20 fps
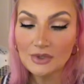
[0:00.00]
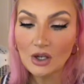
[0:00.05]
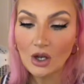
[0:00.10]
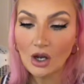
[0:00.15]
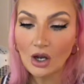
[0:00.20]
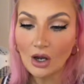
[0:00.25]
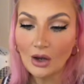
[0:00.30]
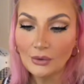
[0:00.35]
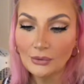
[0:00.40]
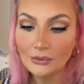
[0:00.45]

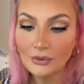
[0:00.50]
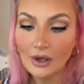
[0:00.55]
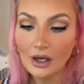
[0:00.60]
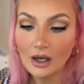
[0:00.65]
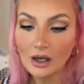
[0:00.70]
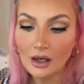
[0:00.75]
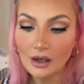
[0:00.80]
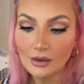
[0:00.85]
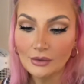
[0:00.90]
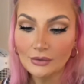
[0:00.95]
off
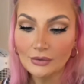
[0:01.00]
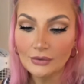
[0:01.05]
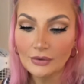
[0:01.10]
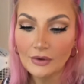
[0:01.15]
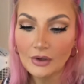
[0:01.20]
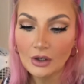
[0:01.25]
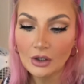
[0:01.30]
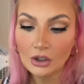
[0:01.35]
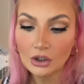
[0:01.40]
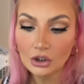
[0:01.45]
of
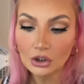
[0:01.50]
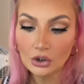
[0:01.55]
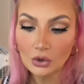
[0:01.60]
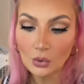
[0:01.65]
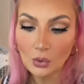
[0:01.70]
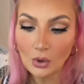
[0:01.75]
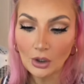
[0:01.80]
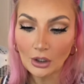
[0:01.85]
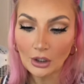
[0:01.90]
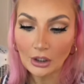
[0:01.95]

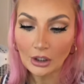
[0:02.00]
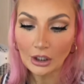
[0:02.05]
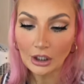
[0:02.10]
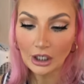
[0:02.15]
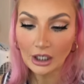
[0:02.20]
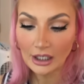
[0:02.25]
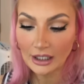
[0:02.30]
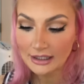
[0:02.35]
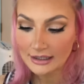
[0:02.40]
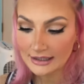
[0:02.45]
your
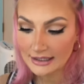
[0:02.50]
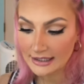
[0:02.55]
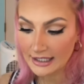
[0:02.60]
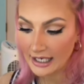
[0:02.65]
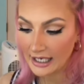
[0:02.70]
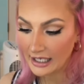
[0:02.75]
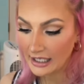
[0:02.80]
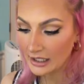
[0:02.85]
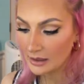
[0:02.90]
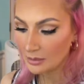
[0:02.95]

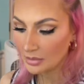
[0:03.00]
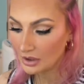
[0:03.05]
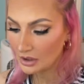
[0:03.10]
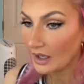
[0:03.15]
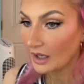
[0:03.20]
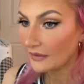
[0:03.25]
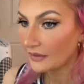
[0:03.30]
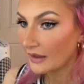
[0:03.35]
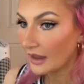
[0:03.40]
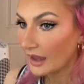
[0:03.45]
tape,
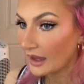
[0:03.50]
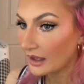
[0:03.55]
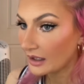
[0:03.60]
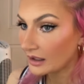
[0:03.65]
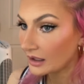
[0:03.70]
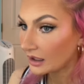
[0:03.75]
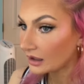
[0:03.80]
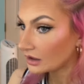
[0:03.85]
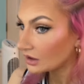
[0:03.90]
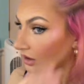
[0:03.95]
and
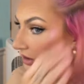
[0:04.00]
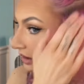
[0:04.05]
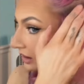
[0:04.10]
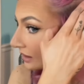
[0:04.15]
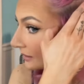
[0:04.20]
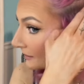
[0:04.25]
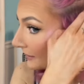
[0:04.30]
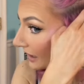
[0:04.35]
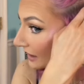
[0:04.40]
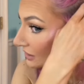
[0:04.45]
then you're going
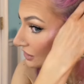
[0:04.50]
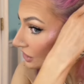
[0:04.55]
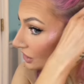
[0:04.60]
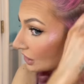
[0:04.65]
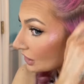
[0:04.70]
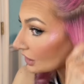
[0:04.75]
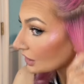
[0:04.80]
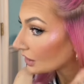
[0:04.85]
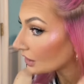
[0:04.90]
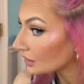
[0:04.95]
to
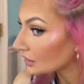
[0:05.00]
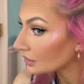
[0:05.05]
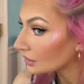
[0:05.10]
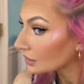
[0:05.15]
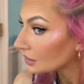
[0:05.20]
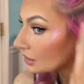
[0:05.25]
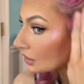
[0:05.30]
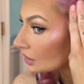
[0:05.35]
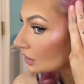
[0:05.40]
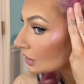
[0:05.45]
measure
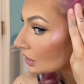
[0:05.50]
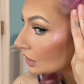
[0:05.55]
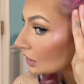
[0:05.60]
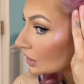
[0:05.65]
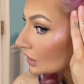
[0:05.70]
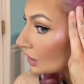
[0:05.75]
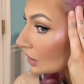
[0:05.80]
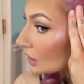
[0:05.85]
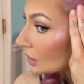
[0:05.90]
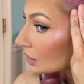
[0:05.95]

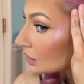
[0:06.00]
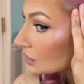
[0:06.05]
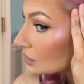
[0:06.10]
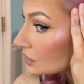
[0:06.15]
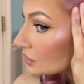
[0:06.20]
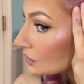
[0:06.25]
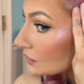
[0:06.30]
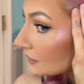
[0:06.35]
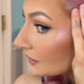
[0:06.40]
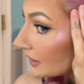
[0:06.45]

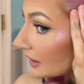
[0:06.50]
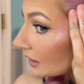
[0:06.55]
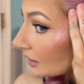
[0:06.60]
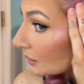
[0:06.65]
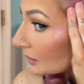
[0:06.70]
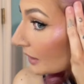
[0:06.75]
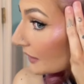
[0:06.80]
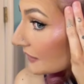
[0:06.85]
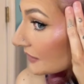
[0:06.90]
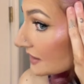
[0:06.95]
2 finger
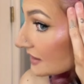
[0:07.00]
widths